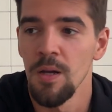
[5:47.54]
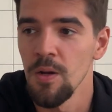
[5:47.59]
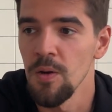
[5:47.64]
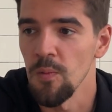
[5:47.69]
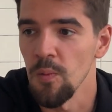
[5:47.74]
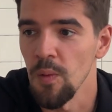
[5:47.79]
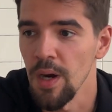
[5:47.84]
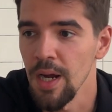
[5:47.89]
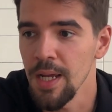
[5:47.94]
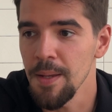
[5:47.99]

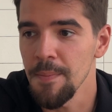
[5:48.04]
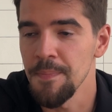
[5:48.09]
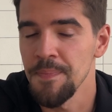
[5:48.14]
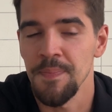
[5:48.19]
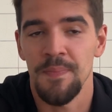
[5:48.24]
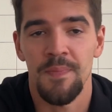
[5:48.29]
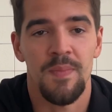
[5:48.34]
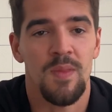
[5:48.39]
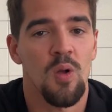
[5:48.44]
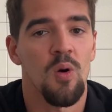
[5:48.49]
right?
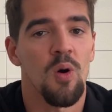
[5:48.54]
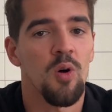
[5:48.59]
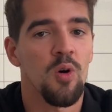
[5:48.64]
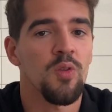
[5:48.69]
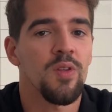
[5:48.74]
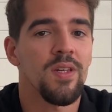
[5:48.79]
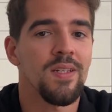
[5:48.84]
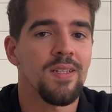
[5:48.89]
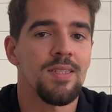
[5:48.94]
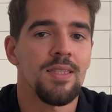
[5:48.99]
All
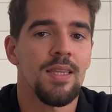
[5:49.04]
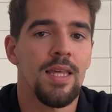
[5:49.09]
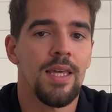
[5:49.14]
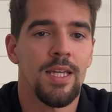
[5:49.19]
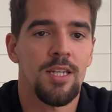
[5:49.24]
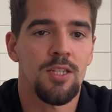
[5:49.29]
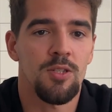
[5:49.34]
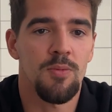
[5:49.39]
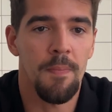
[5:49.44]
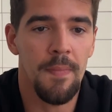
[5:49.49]
these
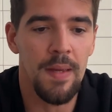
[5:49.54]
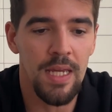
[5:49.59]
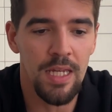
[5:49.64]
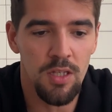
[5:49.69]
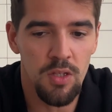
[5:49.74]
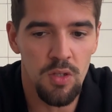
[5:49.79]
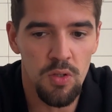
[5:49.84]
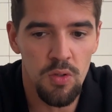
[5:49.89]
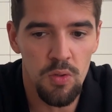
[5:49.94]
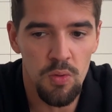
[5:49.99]
things
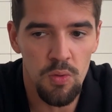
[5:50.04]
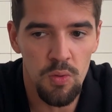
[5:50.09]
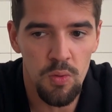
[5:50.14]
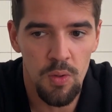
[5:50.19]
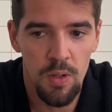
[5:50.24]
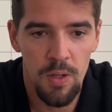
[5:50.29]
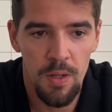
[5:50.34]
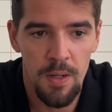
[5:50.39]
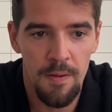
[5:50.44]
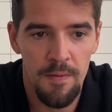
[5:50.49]
make
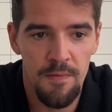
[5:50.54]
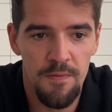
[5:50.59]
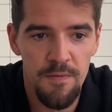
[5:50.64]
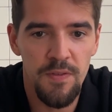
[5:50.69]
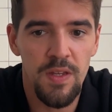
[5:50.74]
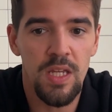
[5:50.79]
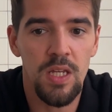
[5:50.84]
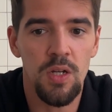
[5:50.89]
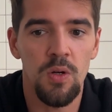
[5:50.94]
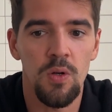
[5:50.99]
you
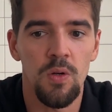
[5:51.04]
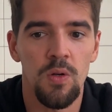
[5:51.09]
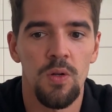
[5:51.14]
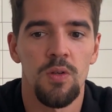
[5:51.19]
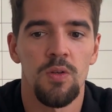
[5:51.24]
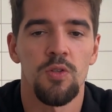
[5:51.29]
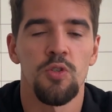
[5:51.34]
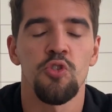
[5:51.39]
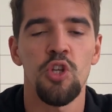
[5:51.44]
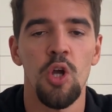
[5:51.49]
feel
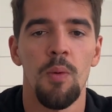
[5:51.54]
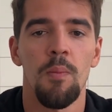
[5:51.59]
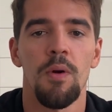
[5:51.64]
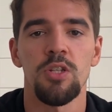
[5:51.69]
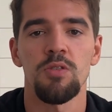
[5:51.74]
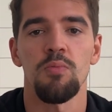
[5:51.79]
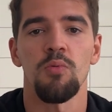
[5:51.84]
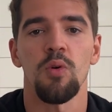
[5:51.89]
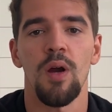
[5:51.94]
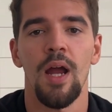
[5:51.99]
so
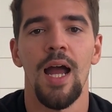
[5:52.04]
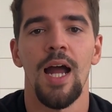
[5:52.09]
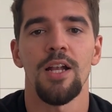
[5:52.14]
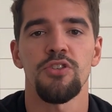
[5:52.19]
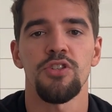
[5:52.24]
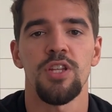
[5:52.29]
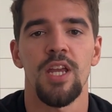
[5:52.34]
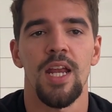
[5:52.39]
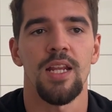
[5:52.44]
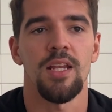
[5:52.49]
much more
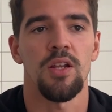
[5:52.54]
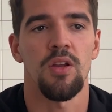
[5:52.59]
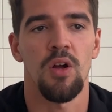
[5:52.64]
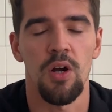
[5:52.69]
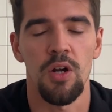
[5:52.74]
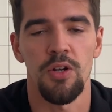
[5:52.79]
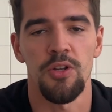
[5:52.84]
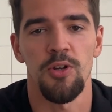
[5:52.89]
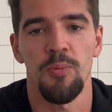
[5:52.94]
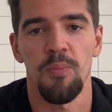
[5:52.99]
agitated
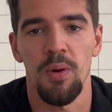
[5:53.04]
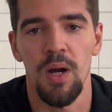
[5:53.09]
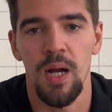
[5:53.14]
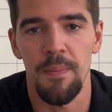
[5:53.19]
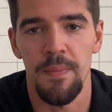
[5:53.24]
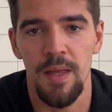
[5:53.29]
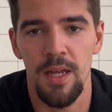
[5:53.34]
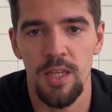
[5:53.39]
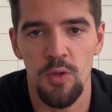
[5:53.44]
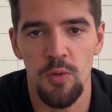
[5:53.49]
on your problem
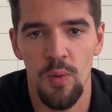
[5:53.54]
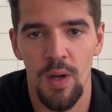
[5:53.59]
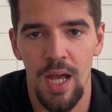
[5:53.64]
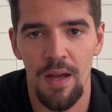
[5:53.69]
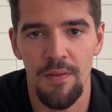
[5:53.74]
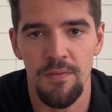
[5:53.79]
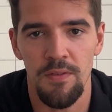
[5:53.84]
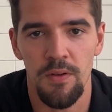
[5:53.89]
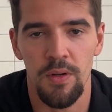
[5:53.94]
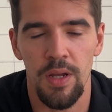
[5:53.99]
that you
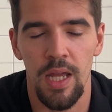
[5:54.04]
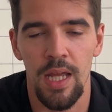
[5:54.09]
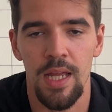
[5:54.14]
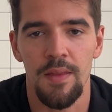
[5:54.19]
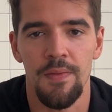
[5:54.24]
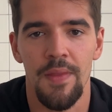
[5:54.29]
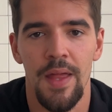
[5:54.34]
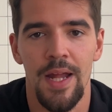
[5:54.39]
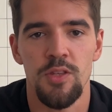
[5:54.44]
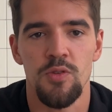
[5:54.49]
have, okay?
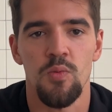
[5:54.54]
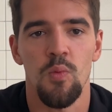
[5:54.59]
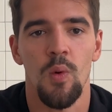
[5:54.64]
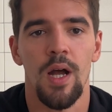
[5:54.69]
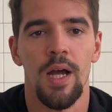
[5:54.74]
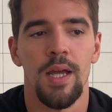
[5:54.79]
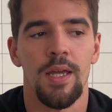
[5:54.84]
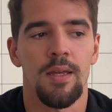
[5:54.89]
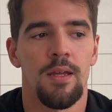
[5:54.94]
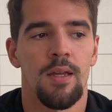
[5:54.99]
And that's
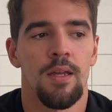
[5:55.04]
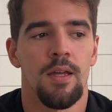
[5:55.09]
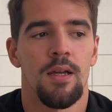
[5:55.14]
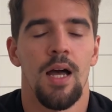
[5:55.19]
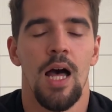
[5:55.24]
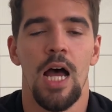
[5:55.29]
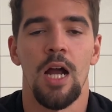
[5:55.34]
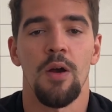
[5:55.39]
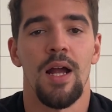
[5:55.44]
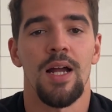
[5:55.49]
why
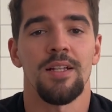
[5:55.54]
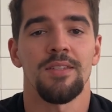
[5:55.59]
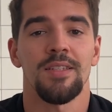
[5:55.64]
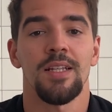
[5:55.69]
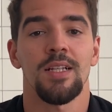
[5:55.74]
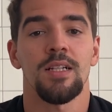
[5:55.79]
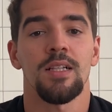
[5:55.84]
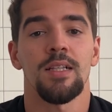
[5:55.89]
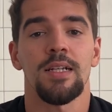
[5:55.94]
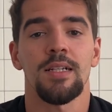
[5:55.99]
our ads
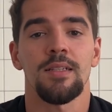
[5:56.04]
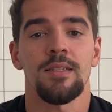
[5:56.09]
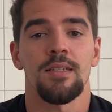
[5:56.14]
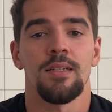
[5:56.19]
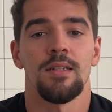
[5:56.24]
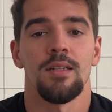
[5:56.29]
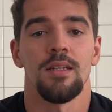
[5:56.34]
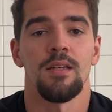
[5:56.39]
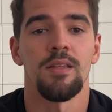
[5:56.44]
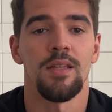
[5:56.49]
get clicked,
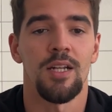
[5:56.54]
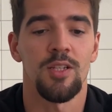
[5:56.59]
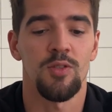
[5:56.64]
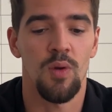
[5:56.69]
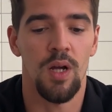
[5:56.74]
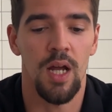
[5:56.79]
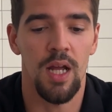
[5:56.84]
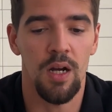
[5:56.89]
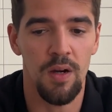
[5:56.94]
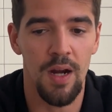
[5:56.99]
and that's
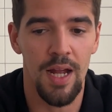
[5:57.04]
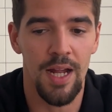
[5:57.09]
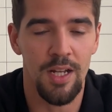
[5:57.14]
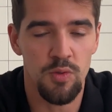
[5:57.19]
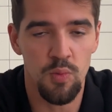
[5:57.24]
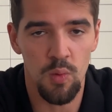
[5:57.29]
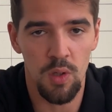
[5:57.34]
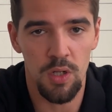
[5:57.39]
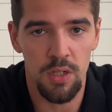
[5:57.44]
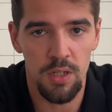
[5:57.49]
why our ads
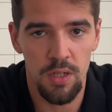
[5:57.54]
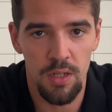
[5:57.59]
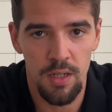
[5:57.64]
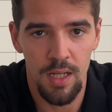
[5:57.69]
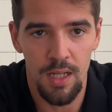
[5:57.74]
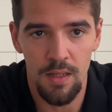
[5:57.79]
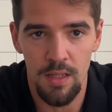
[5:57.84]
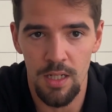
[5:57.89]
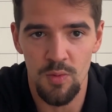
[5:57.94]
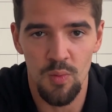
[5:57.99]
work,
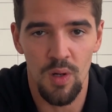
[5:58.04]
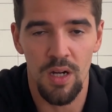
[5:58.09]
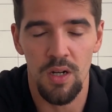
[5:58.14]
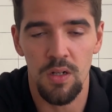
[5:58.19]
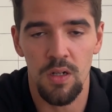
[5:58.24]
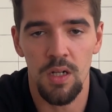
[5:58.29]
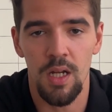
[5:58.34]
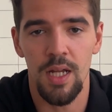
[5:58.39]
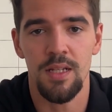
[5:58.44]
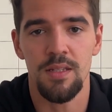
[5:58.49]
and that's why our
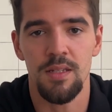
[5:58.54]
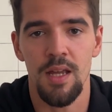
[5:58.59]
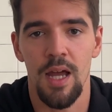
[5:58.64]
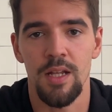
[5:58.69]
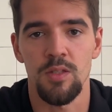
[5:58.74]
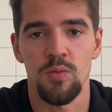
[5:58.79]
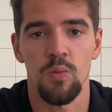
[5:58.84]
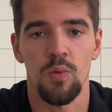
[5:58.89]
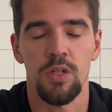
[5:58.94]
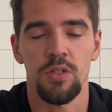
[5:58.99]
clients'
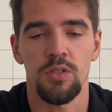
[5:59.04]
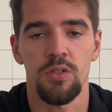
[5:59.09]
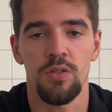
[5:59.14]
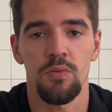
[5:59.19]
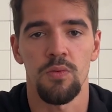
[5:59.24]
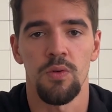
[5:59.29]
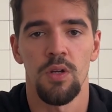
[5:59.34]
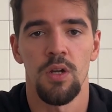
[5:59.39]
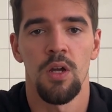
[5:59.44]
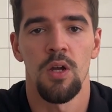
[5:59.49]
ads work too,